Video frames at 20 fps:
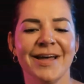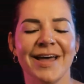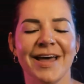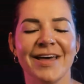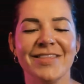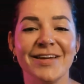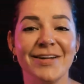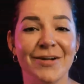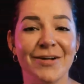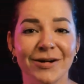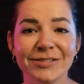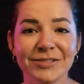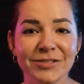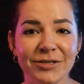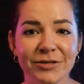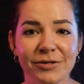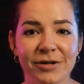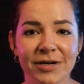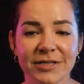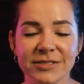And then also,
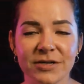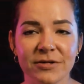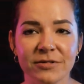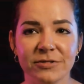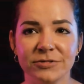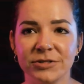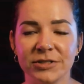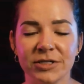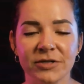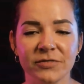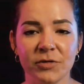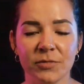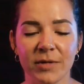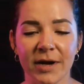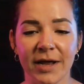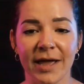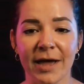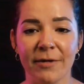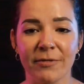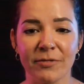you guys know the drill. If you want to
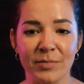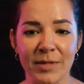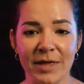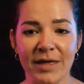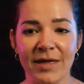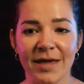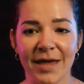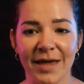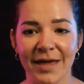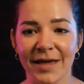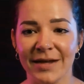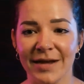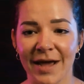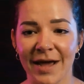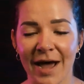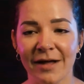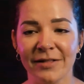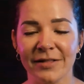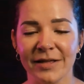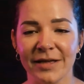hang out with me and
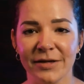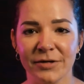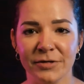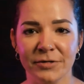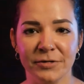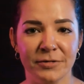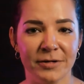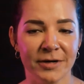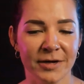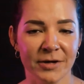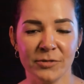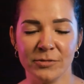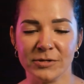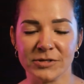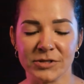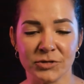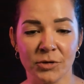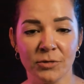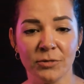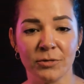Ali, who was
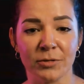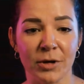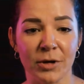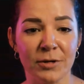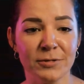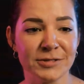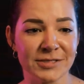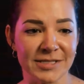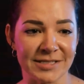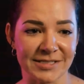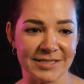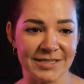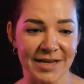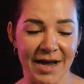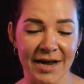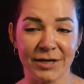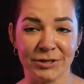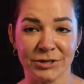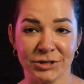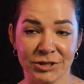a total ghost this
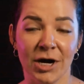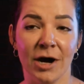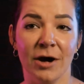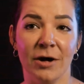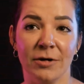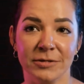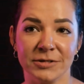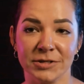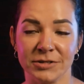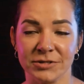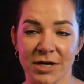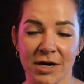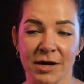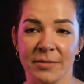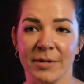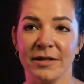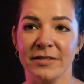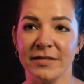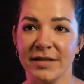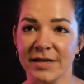entire show, which I'll talk
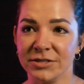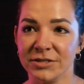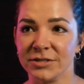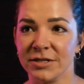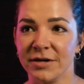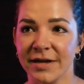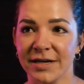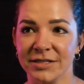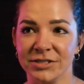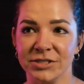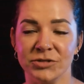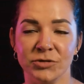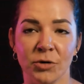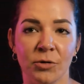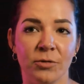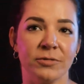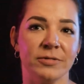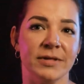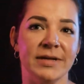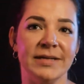about in the intro. I guess she
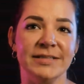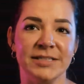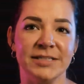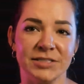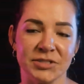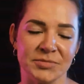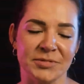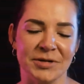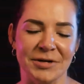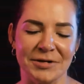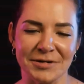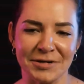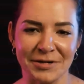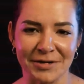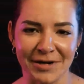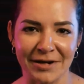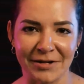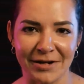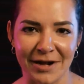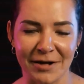totally ditched. No, her
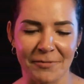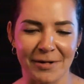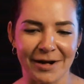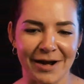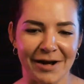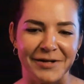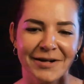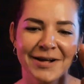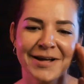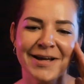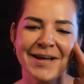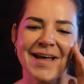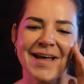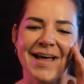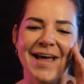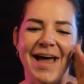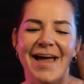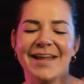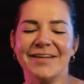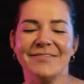internet went out.
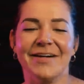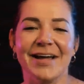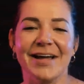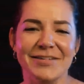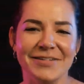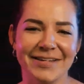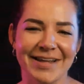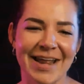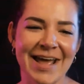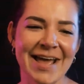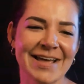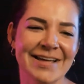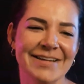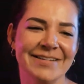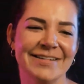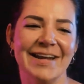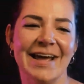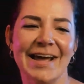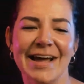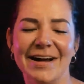Anyway, you can, you
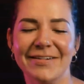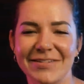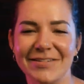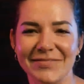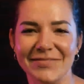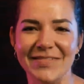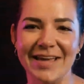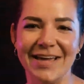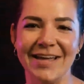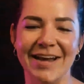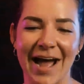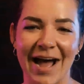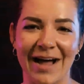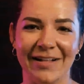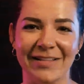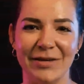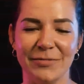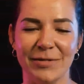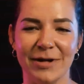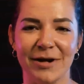can hang out with me and
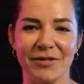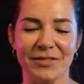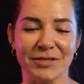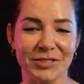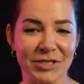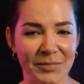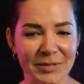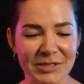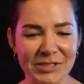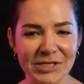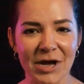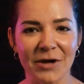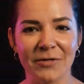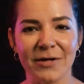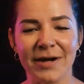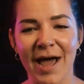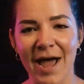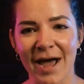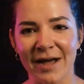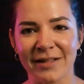Ali. We are The Shelby Show
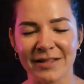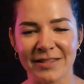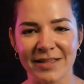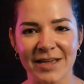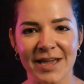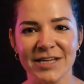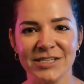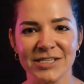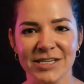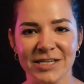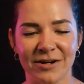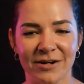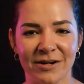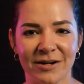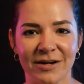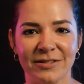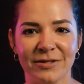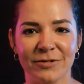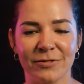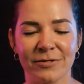and Ali the Agent
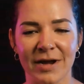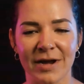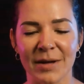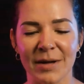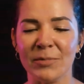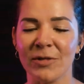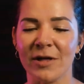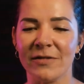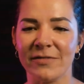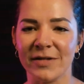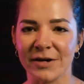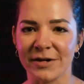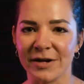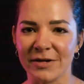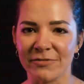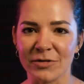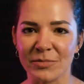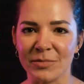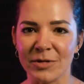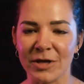on the gram. Love hearing
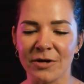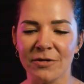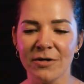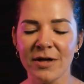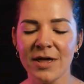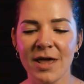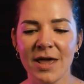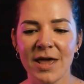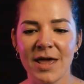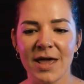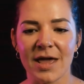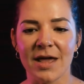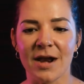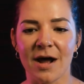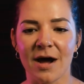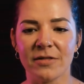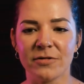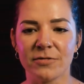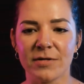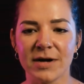from you. And
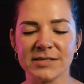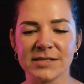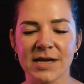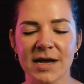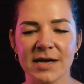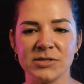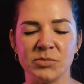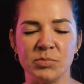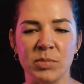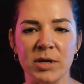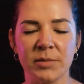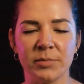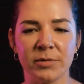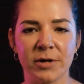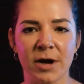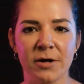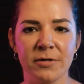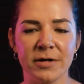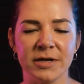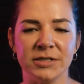otherwise, guys, be a
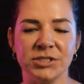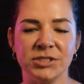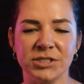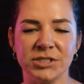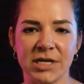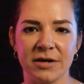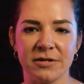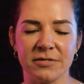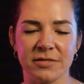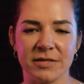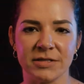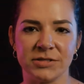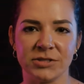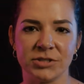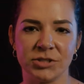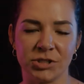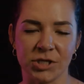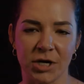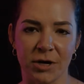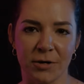bro and share this
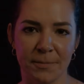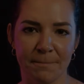show.